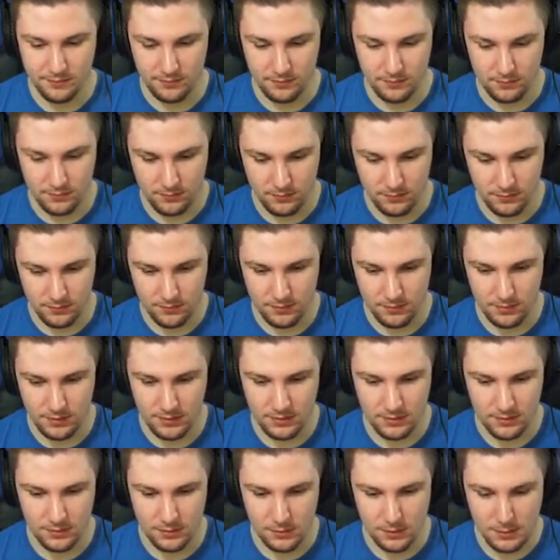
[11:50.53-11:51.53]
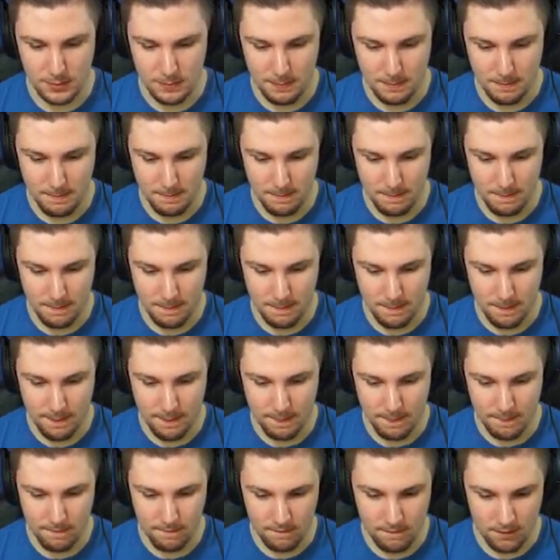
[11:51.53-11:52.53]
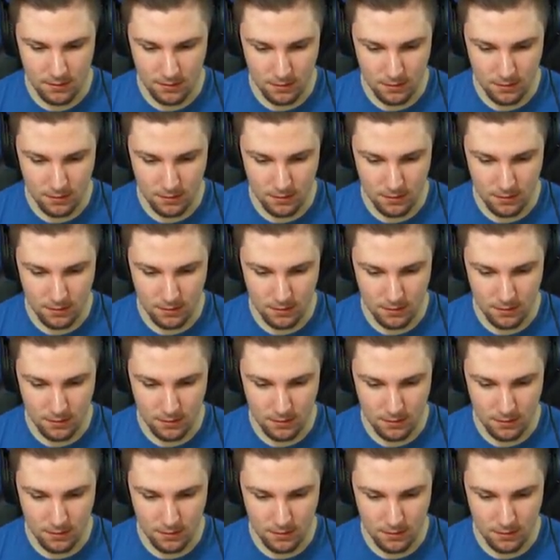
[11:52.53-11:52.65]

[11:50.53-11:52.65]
(no one is talking)